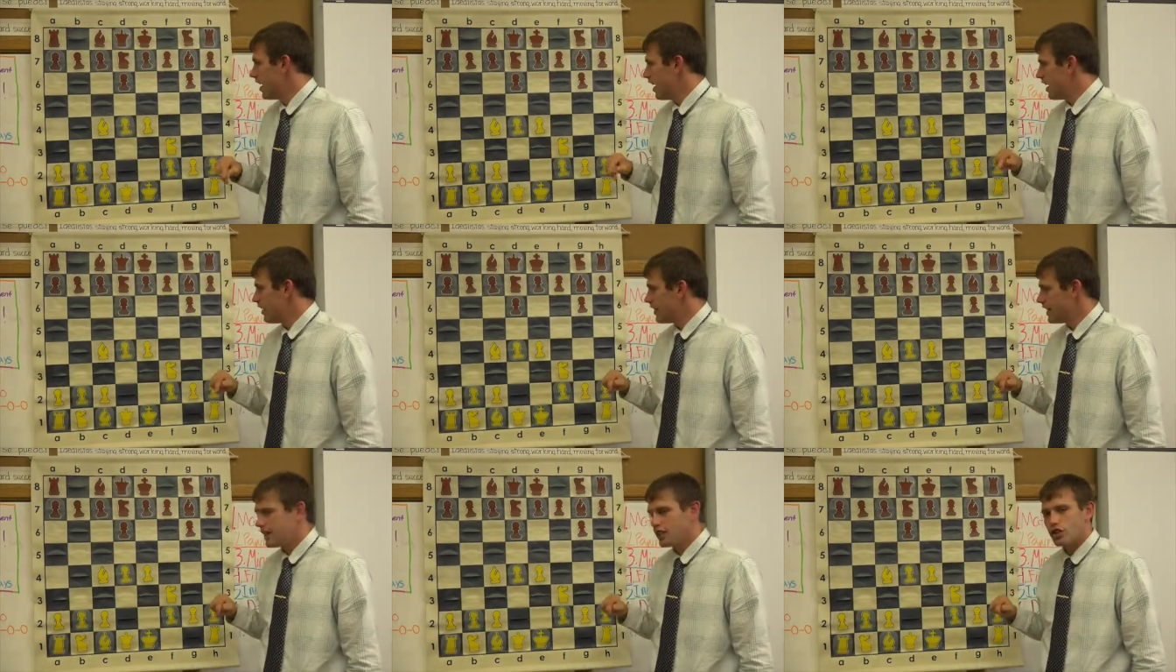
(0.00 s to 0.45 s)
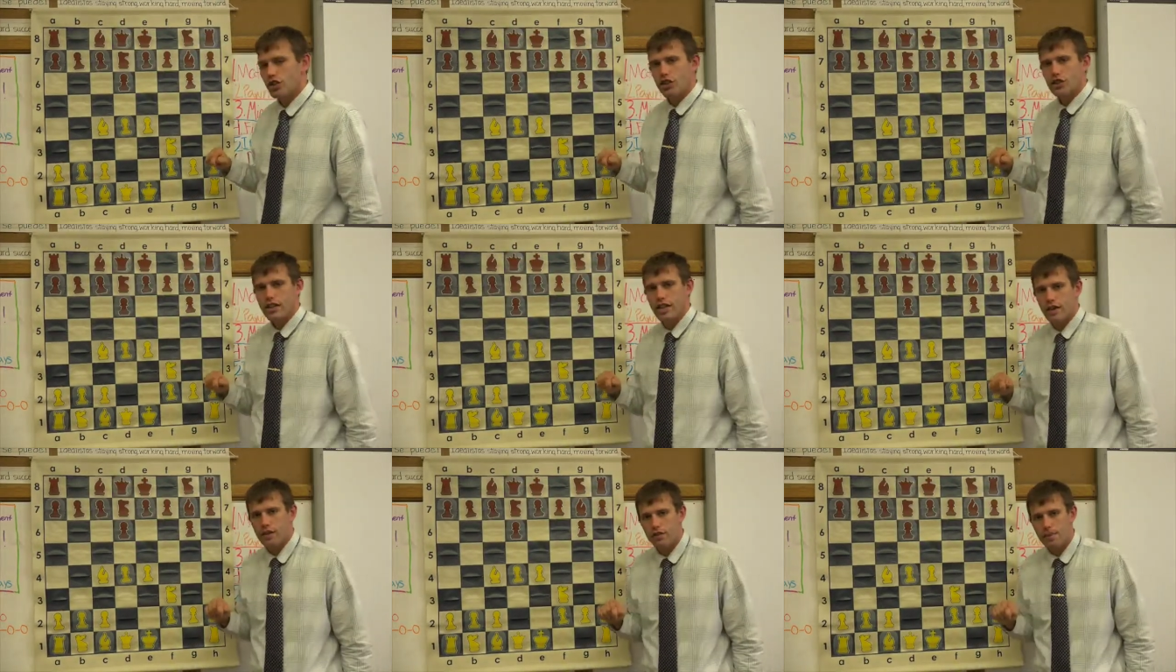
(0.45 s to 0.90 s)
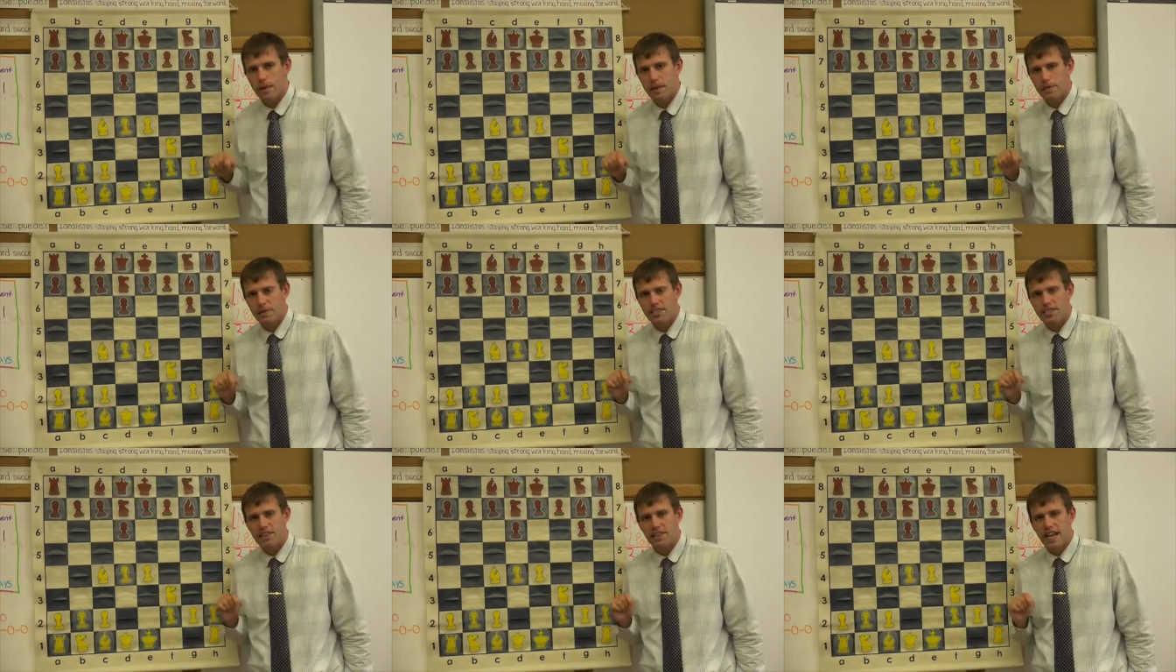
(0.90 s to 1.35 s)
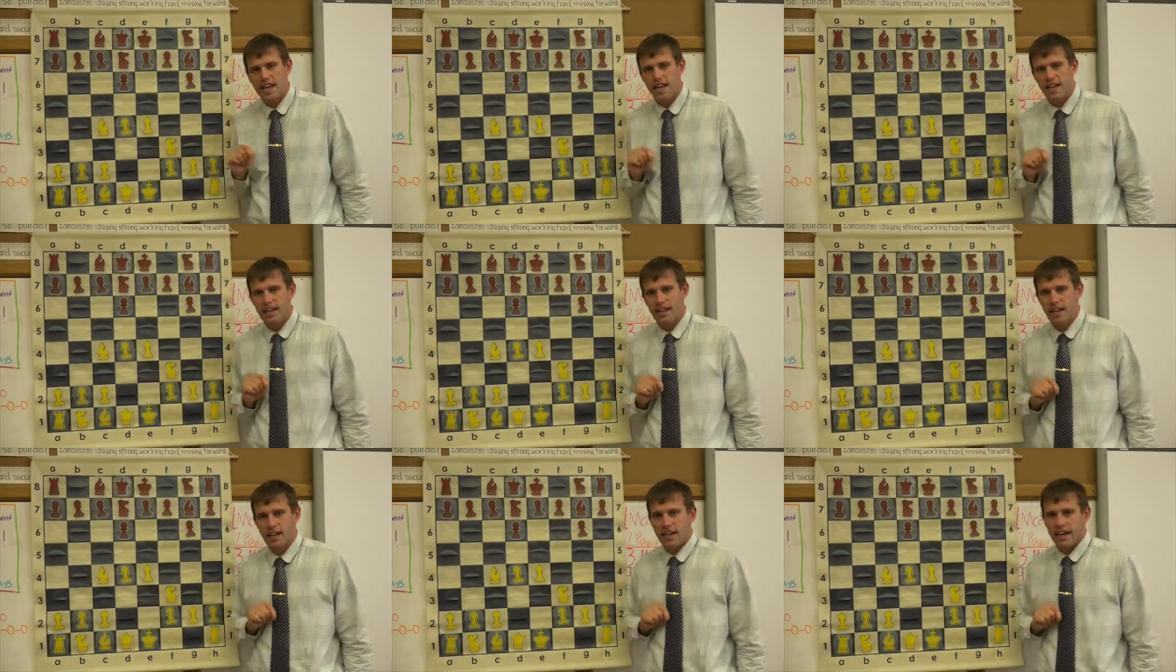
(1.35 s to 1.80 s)
And this turned out to be a
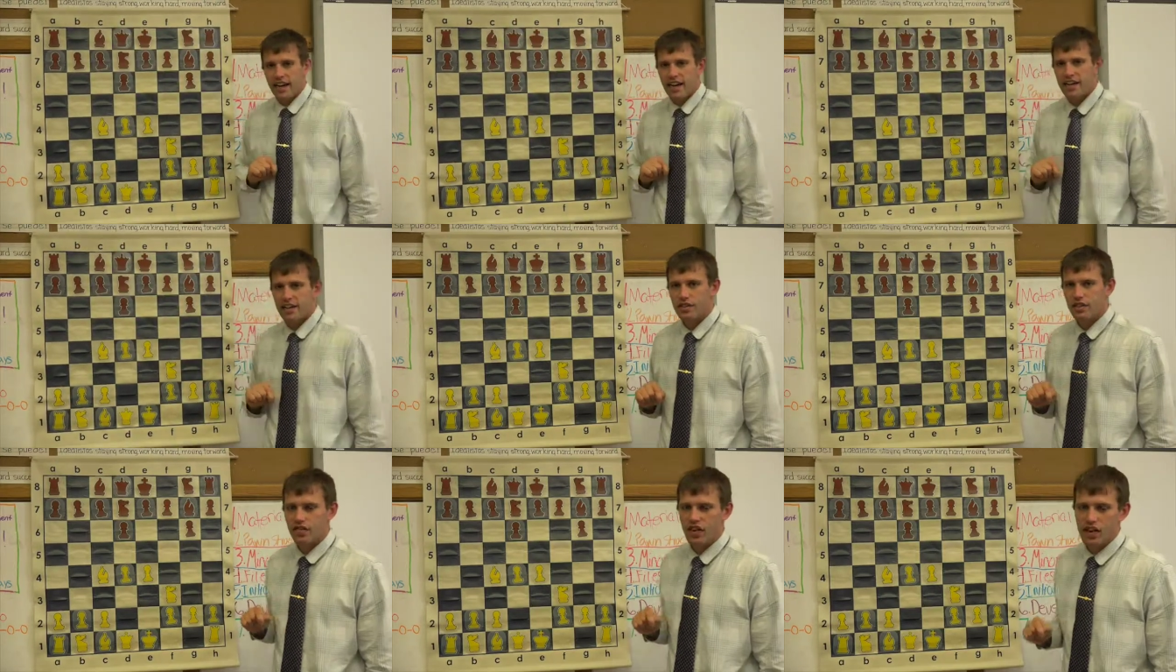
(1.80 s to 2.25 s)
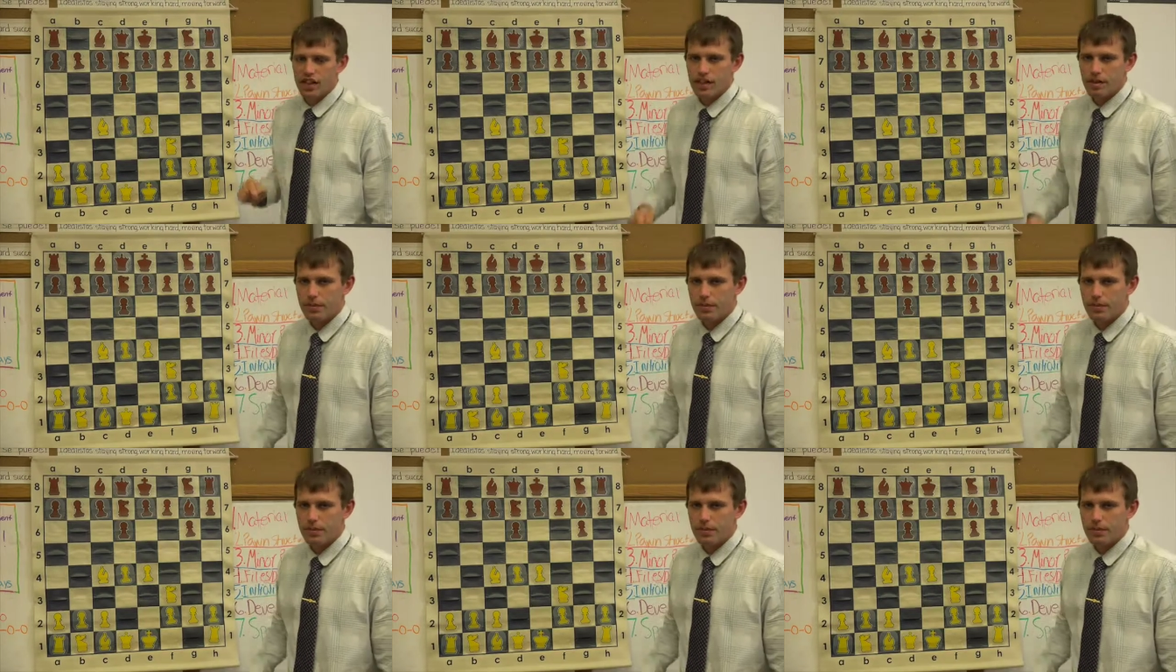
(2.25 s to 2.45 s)
mistake, and it's funny